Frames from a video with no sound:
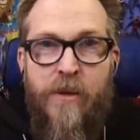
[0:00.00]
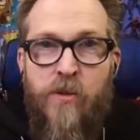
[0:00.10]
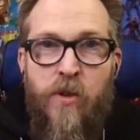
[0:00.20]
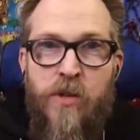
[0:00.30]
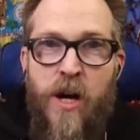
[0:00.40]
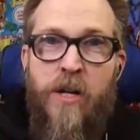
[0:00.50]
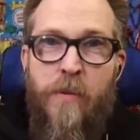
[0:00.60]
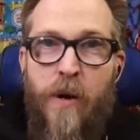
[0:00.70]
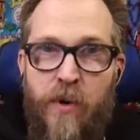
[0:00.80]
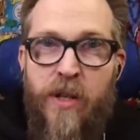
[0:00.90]
So they're talking
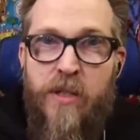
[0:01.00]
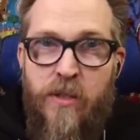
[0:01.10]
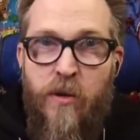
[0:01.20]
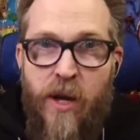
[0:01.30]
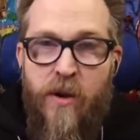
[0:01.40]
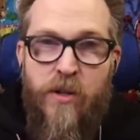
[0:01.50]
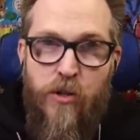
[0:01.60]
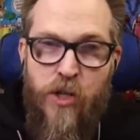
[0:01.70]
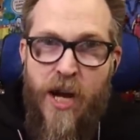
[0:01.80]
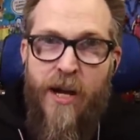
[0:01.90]
about one of these new
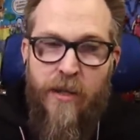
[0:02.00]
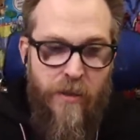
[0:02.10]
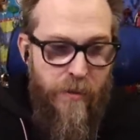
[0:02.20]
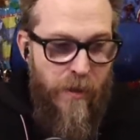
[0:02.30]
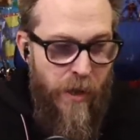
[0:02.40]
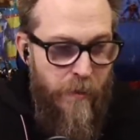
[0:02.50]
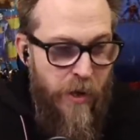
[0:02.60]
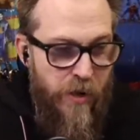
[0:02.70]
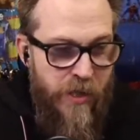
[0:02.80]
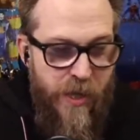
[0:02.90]
characters, Jack, uh,
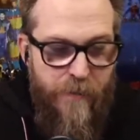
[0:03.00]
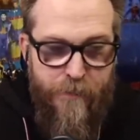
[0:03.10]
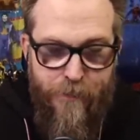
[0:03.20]
Picard's kid.